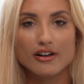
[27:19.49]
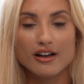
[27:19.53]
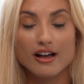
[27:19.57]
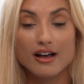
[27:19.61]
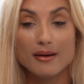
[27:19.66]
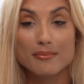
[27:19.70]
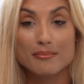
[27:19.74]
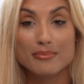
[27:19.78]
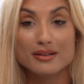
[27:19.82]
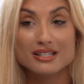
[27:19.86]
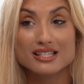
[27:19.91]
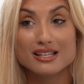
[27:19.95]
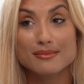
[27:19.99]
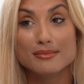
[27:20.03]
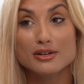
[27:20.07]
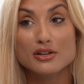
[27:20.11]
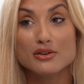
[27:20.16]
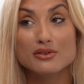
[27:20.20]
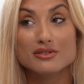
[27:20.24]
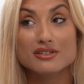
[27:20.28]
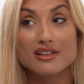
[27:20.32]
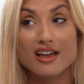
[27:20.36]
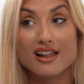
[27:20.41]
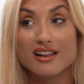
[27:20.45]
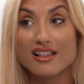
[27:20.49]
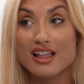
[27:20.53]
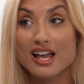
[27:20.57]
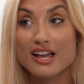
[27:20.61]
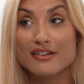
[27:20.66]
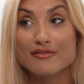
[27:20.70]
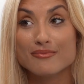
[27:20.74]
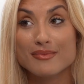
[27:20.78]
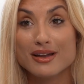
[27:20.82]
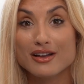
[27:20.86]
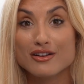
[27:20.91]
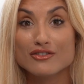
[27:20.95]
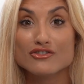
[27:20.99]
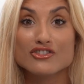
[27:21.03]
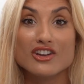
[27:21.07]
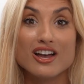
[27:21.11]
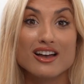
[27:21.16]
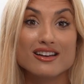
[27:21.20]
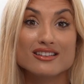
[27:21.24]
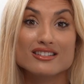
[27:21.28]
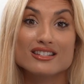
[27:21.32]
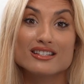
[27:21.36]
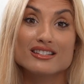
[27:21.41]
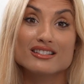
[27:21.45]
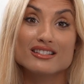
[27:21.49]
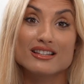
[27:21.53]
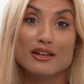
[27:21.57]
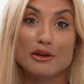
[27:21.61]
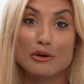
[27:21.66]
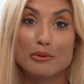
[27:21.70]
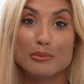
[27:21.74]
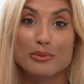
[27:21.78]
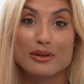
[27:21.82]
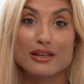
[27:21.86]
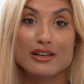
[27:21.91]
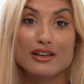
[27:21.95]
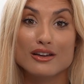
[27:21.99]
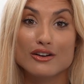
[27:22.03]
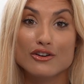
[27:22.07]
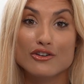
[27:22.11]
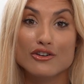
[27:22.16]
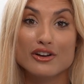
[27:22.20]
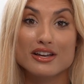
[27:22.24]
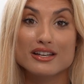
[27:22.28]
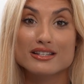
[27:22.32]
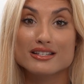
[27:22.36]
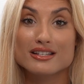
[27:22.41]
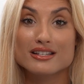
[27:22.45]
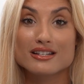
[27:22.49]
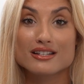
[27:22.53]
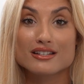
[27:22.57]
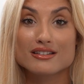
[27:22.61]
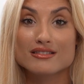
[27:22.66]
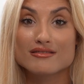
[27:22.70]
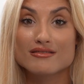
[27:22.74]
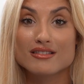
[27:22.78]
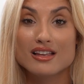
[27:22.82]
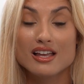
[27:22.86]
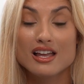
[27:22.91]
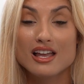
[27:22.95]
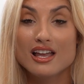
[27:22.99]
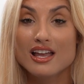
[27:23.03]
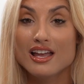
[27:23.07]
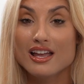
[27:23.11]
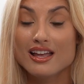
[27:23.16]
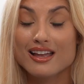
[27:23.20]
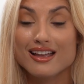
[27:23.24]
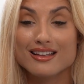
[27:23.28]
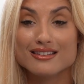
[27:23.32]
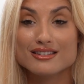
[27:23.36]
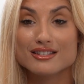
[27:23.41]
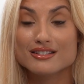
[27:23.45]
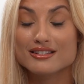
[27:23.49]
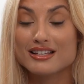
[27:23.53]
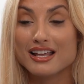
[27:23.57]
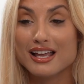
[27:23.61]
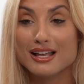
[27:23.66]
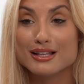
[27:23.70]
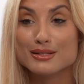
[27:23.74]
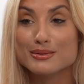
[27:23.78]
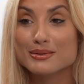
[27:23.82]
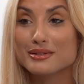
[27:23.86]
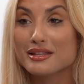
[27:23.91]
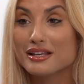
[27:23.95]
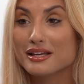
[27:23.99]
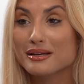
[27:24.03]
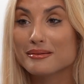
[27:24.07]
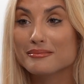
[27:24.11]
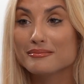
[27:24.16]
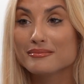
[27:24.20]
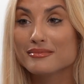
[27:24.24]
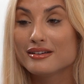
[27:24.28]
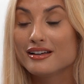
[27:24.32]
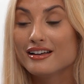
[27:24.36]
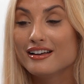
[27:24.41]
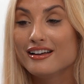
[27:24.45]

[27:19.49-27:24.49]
But somebody who's not alive, Michael Jackson, that would be crazy to get to dance with him.